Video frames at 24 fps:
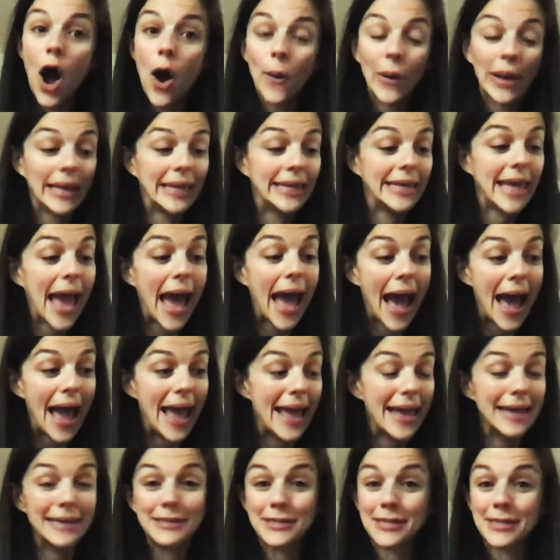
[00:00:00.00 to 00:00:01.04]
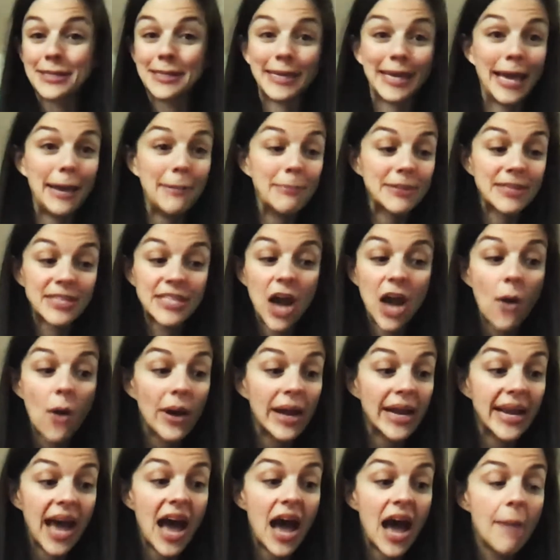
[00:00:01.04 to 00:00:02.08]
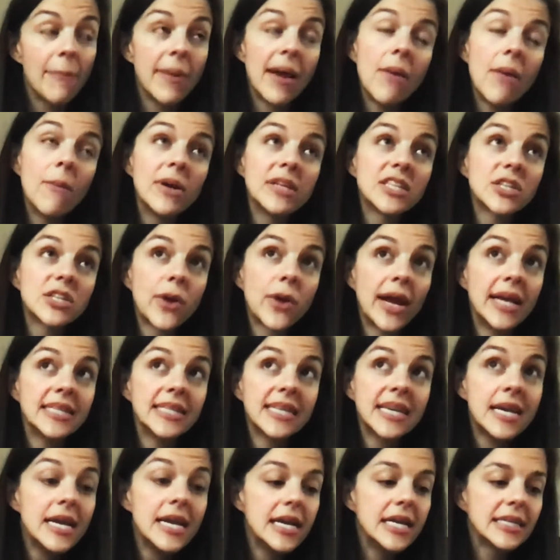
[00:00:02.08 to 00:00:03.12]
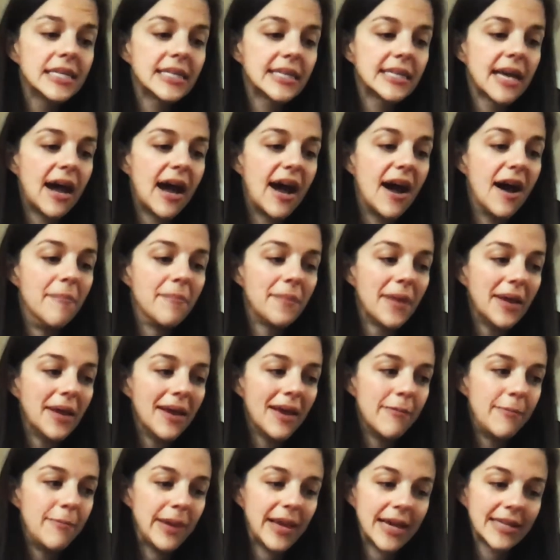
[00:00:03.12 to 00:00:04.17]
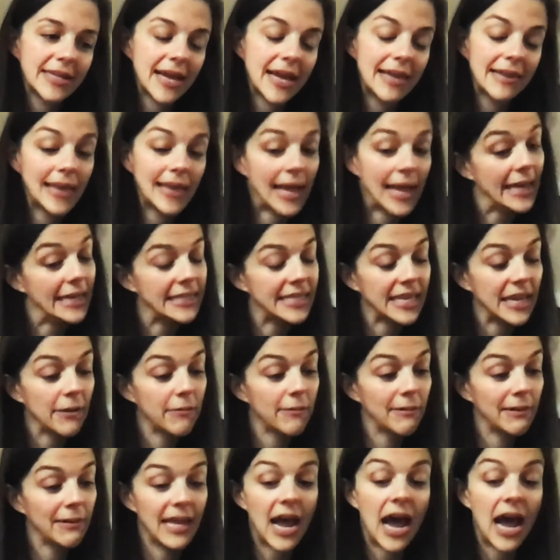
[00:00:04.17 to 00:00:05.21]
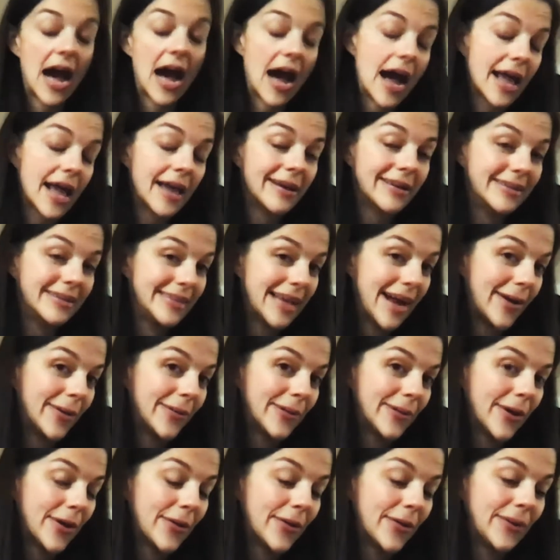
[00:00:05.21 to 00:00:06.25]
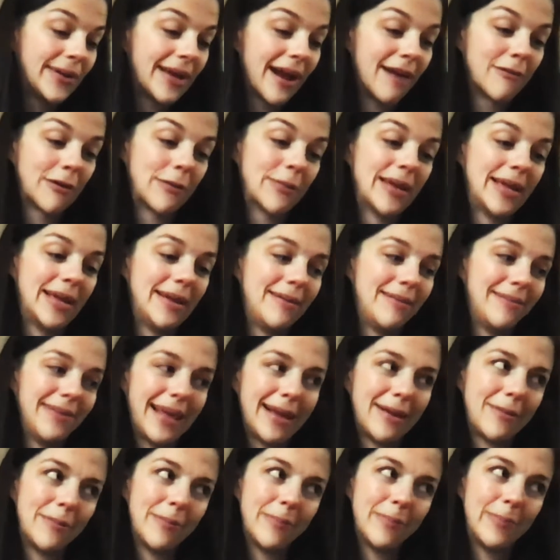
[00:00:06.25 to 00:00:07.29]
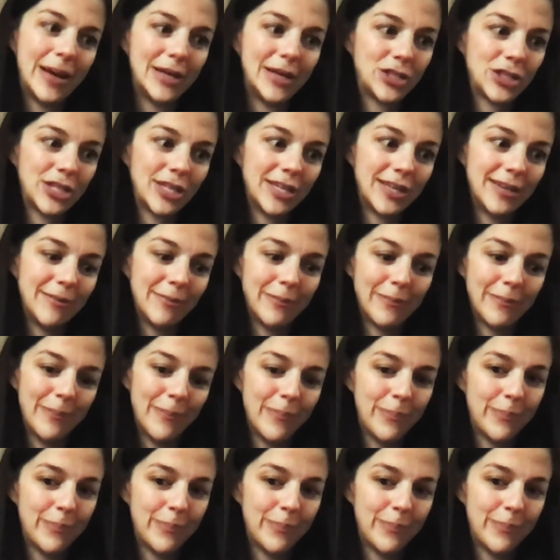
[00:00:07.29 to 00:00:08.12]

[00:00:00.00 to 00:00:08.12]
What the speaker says: Oh, yeah, it just keeps going up. And what's crazy is because I like to get really high and download government budget